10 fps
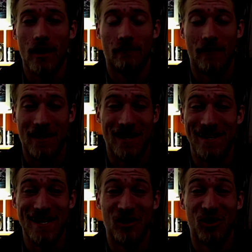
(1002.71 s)
In fact, I
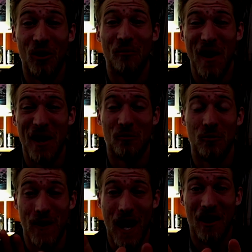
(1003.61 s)
did a lot better
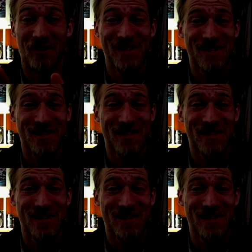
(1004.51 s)
without the